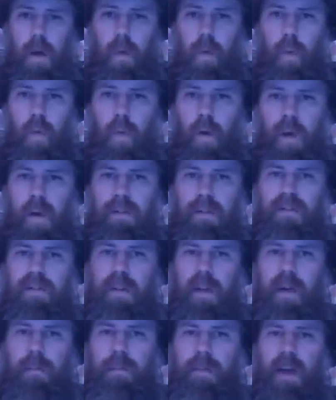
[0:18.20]
What's
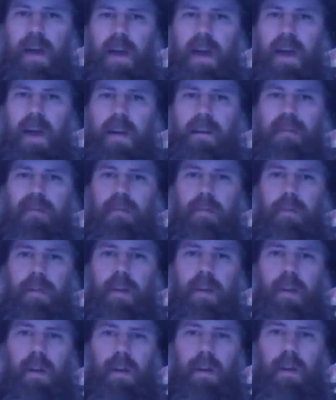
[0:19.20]
up, guys? I'm
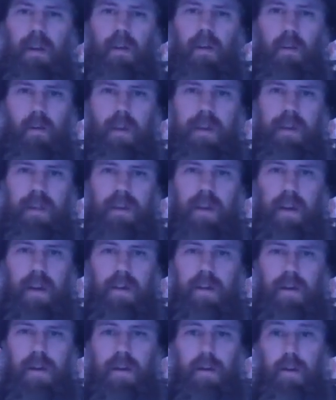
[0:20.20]
here with
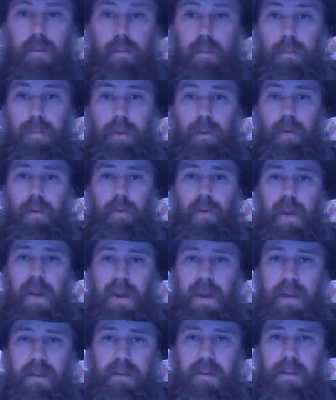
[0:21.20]
another
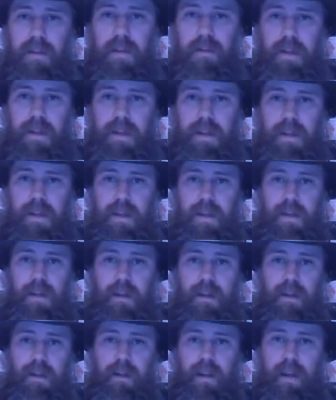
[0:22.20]
Blu-ray DVD
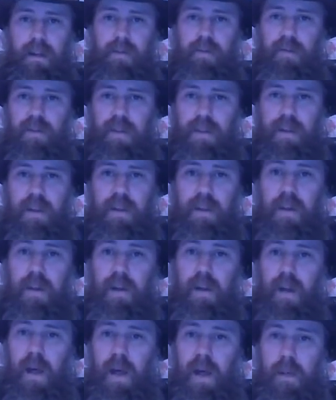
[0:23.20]
collection
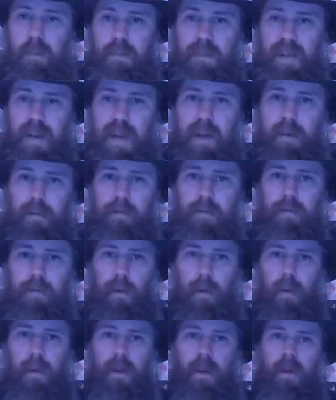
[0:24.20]
update
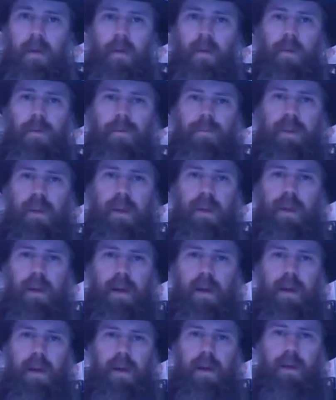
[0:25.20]
for you.
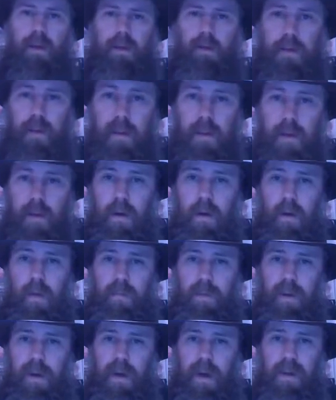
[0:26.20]

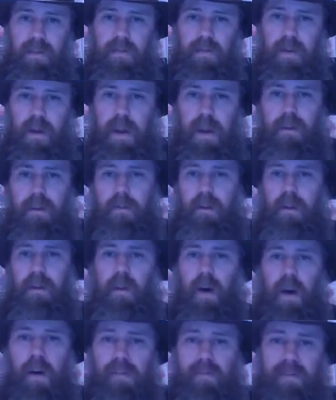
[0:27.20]
Hope you guys are having an
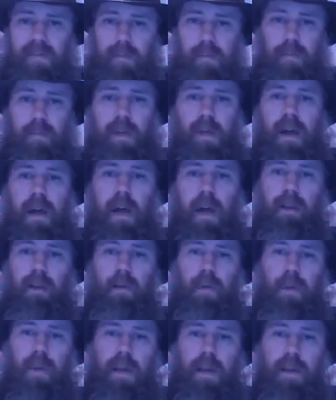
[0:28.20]
awesome
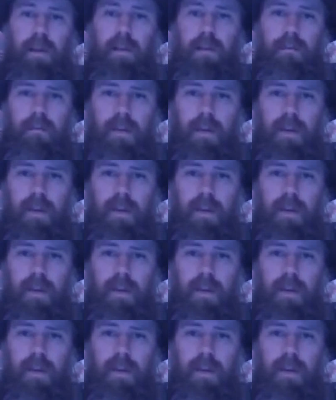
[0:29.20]
Halloween.